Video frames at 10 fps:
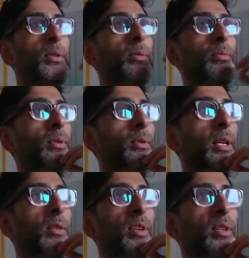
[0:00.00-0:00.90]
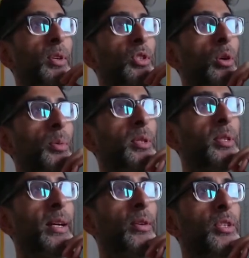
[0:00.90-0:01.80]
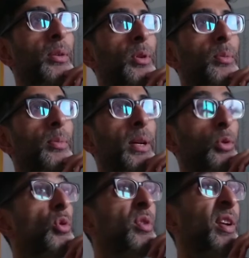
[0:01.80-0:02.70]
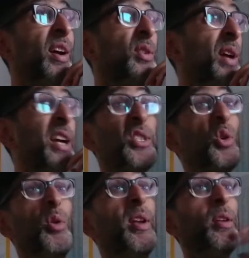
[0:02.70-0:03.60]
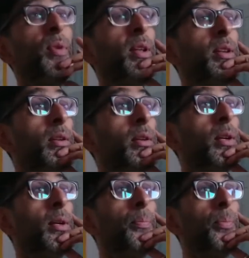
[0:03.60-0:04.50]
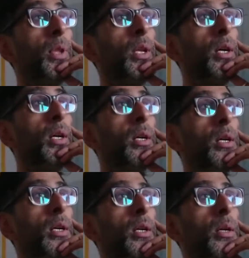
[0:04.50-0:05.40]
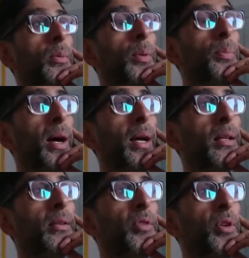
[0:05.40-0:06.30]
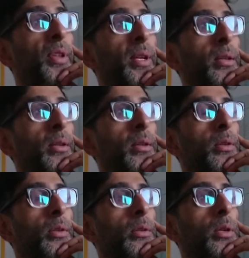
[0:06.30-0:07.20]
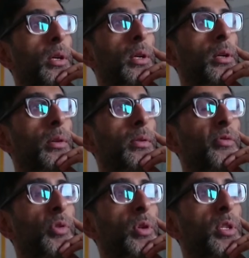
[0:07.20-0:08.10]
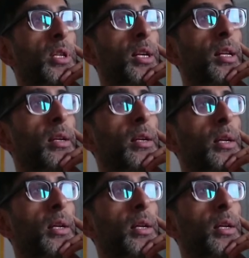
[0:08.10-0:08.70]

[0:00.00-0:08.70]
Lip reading: you know, I can write about shops till the cows come home." I'd actually already written a pilot for a thing a few years earlier.